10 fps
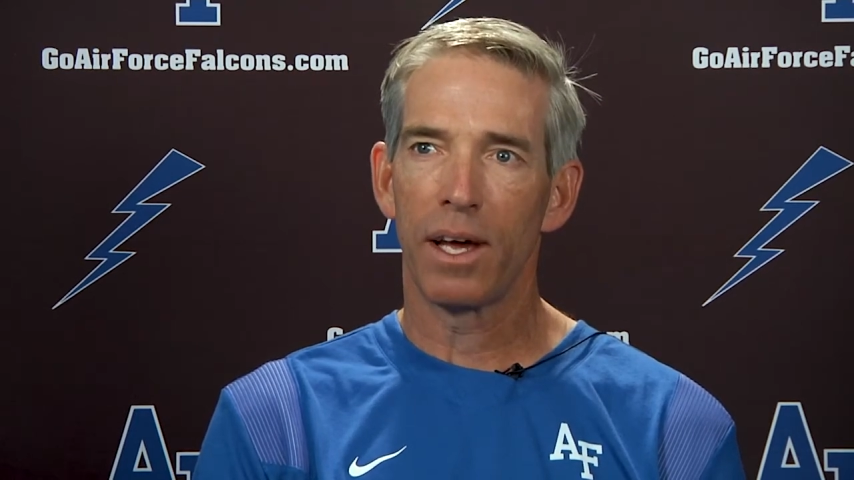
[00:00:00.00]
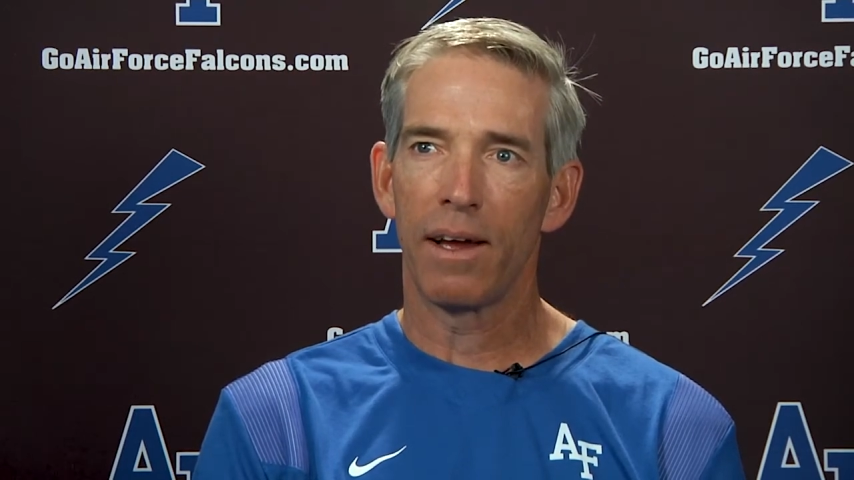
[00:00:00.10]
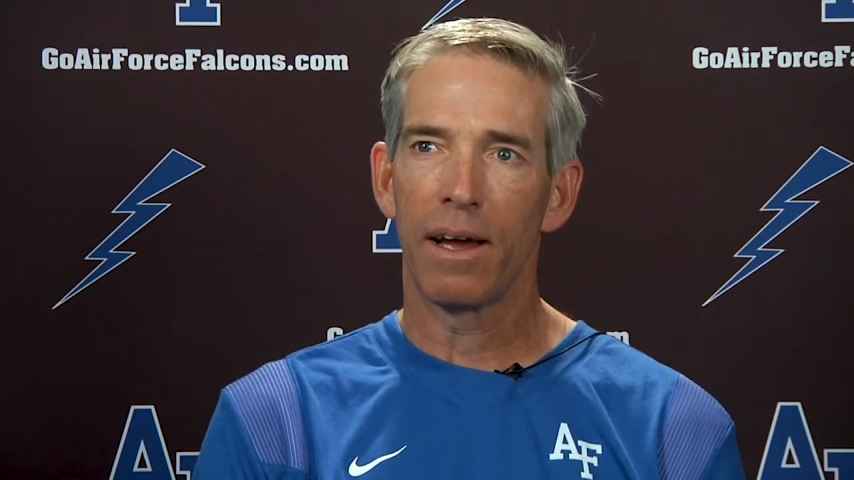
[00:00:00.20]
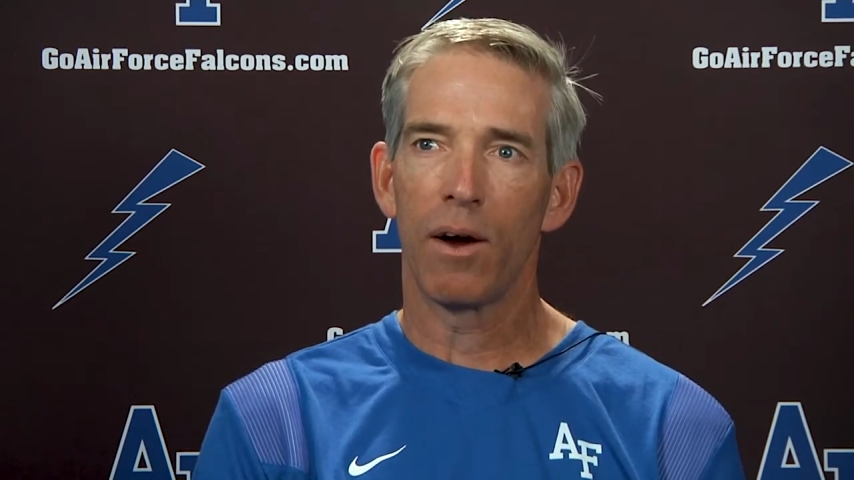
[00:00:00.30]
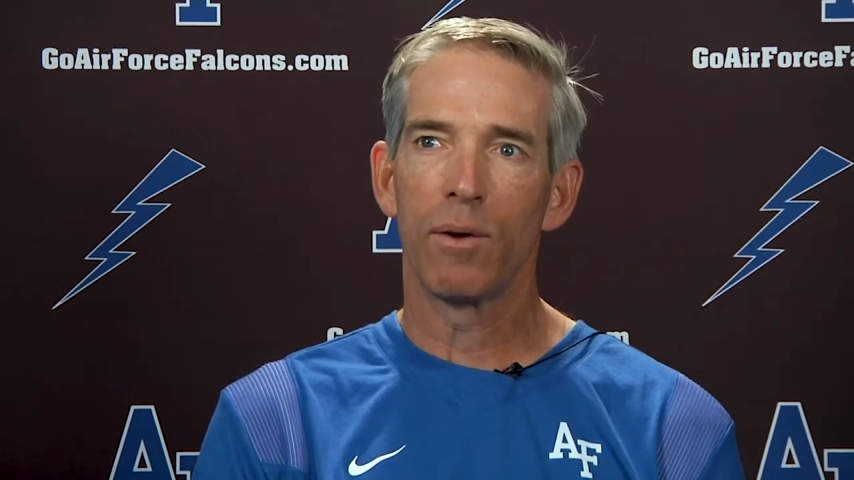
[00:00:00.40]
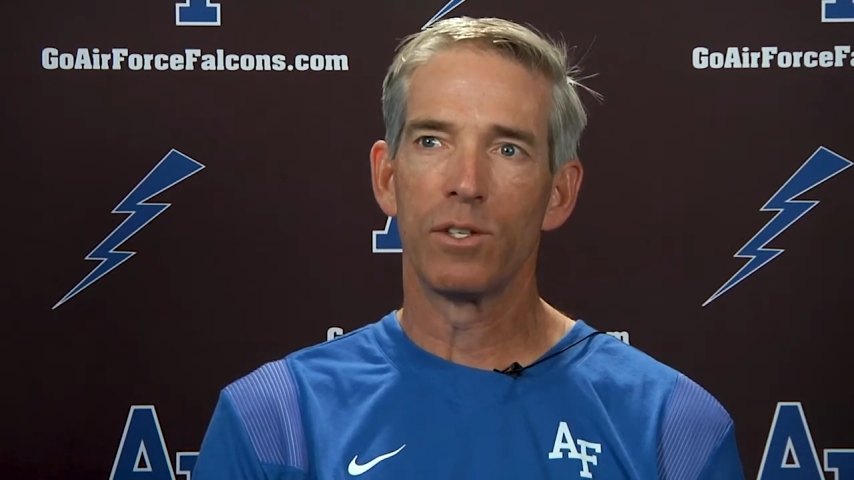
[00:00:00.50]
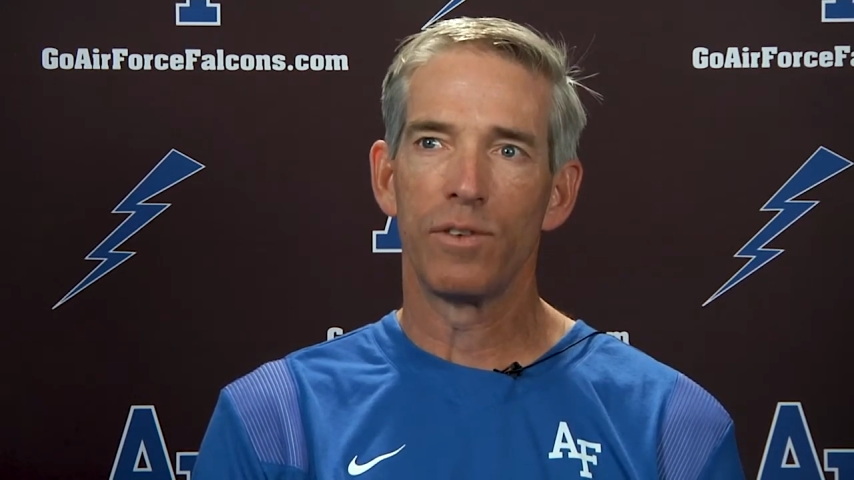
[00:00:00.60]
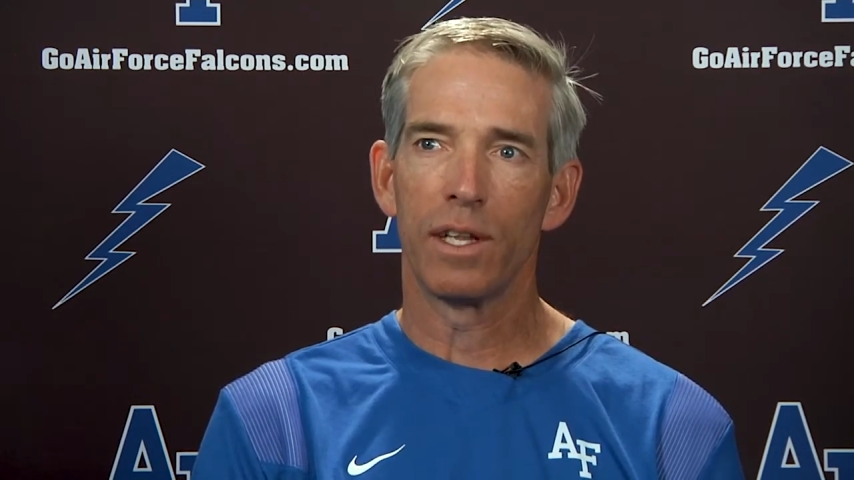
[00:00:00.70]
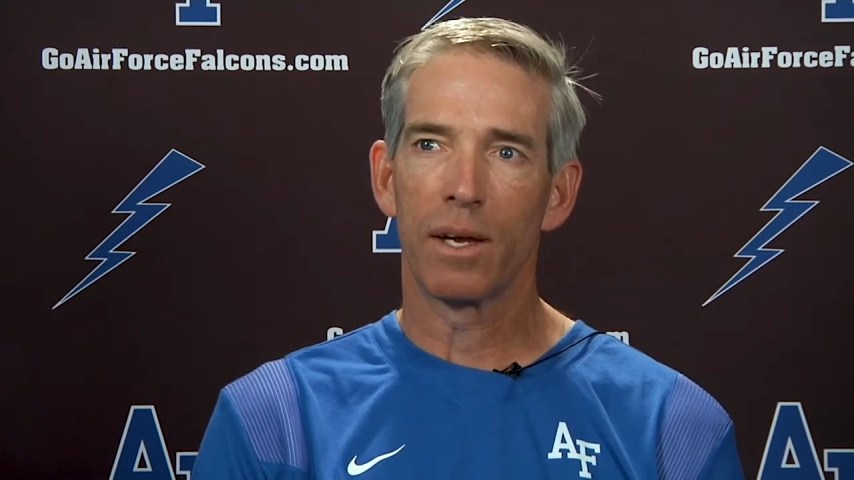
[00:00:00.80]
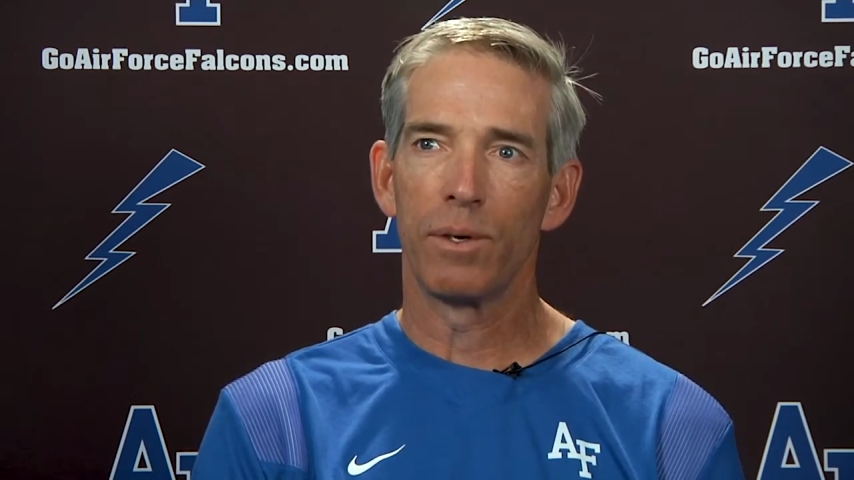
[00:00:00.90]
I, I always
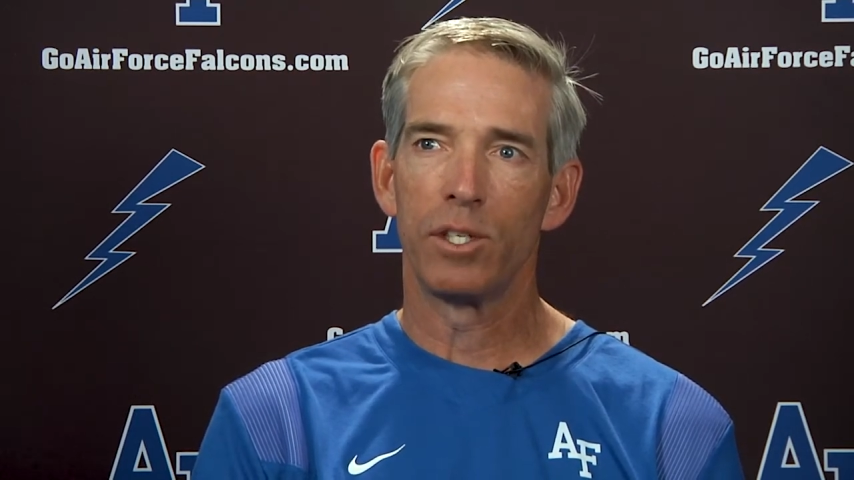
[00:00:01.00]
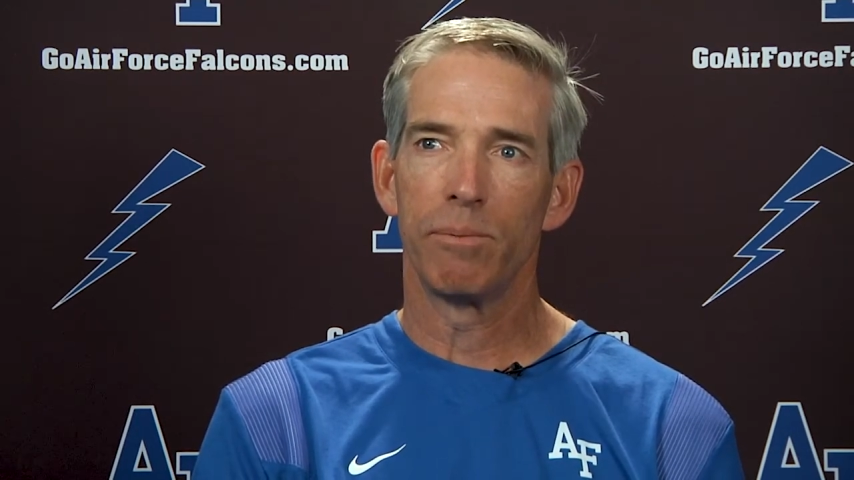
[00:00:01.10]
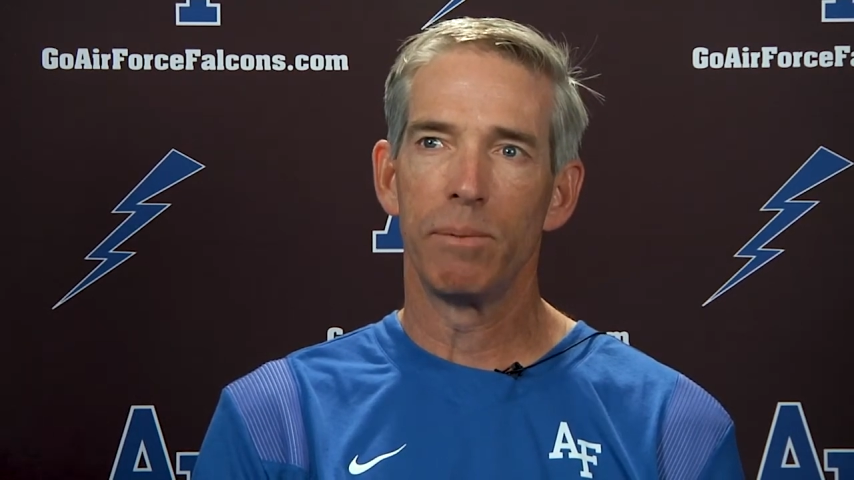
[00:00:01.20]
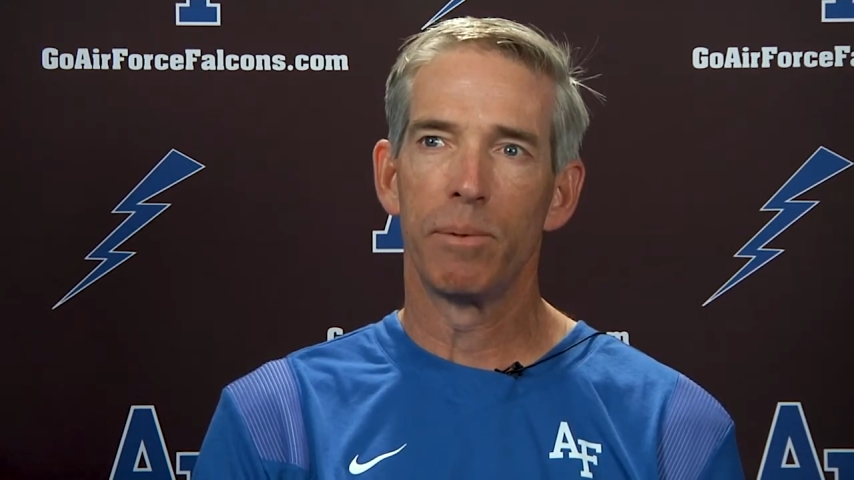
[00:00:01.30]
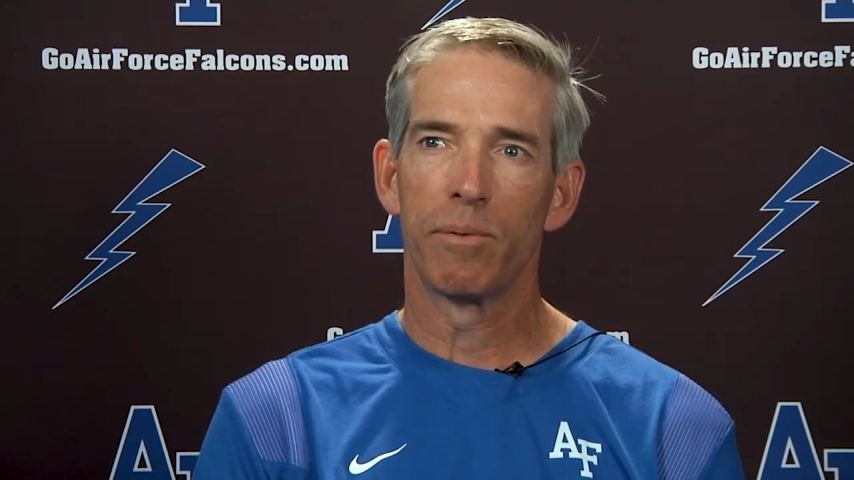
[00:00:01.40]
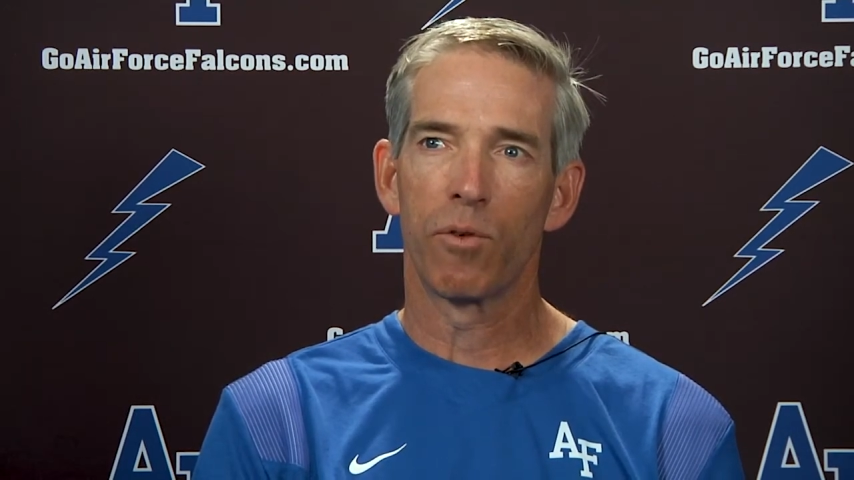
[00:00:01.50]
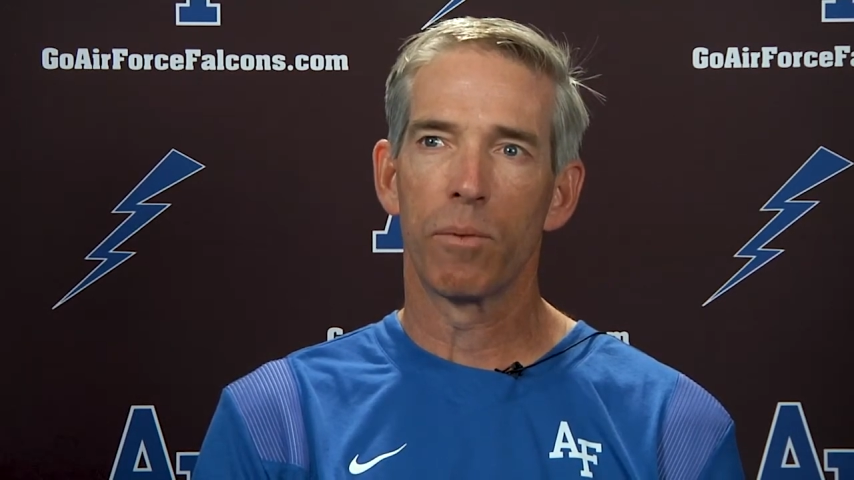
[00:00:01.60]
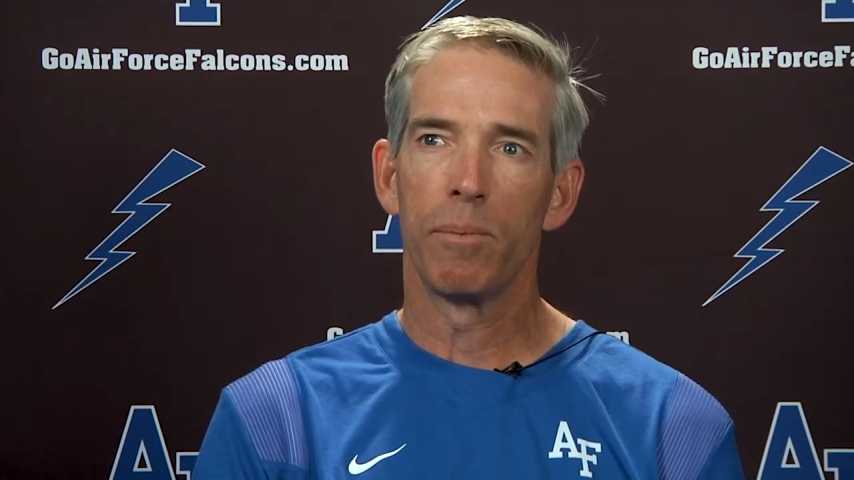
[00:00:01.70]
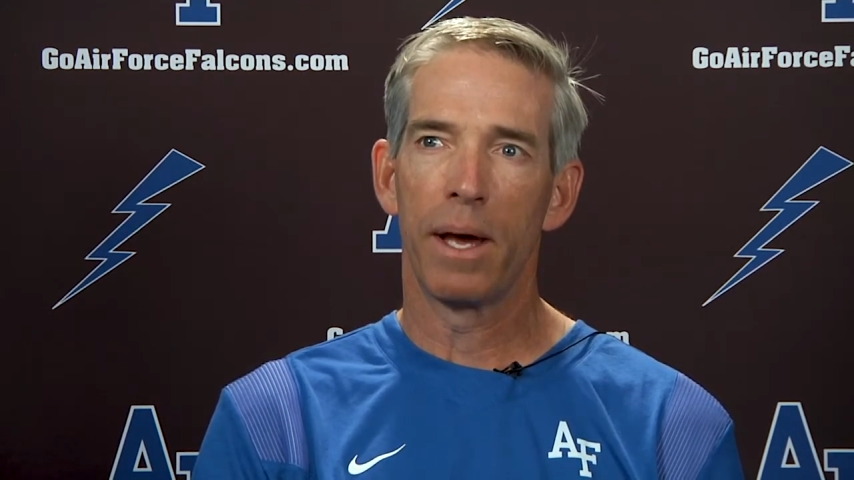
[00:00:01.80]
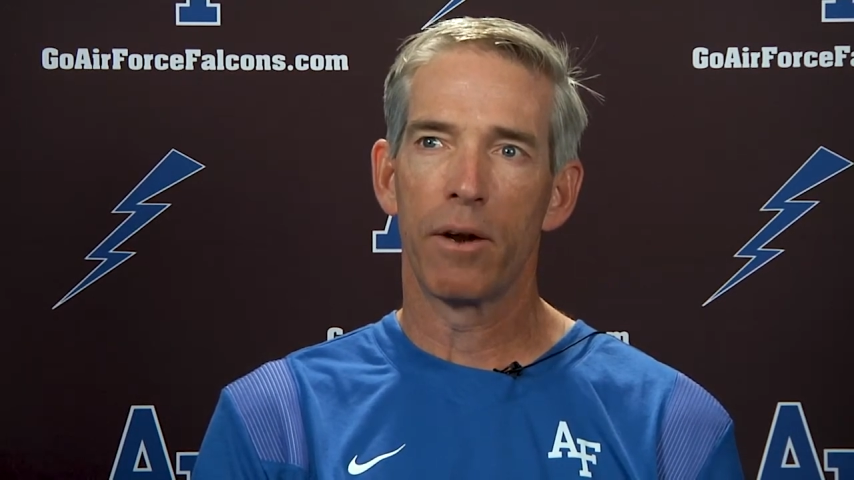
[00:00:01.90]
feel like we should be
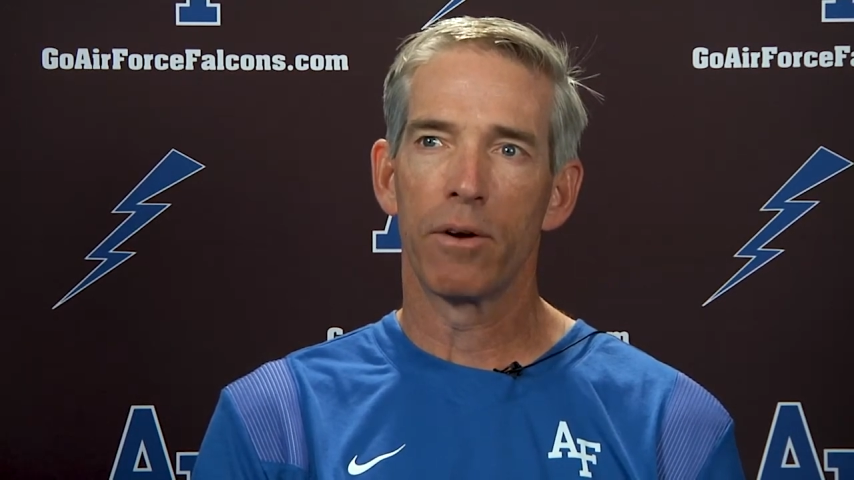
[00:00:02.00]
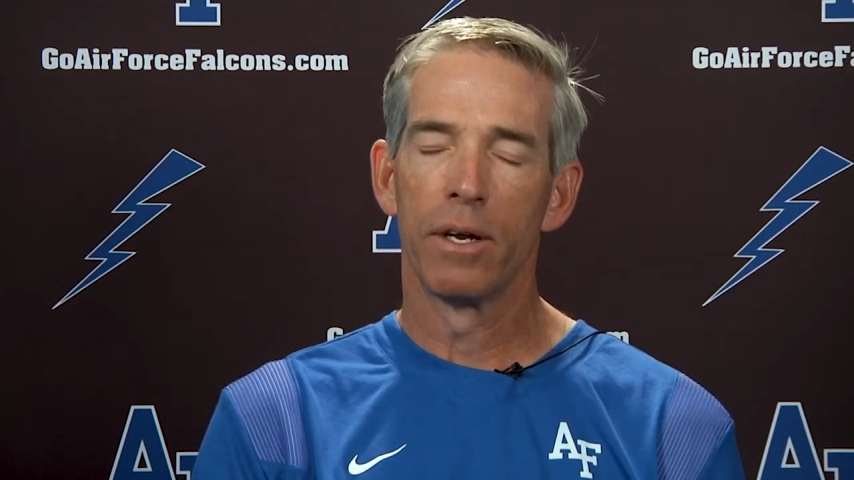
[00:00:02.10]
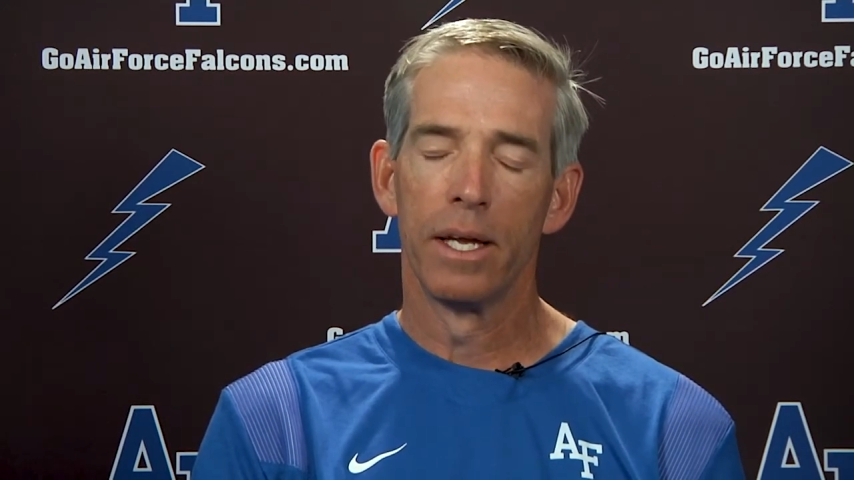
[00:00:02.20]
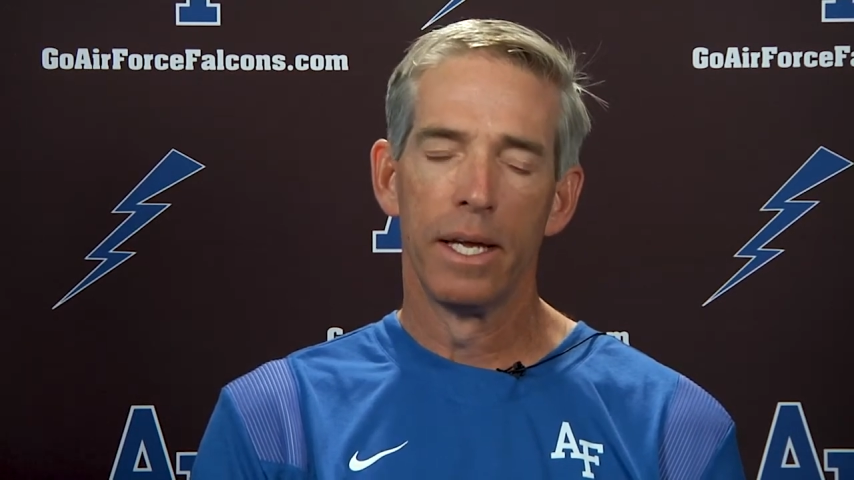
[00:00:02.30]
performing better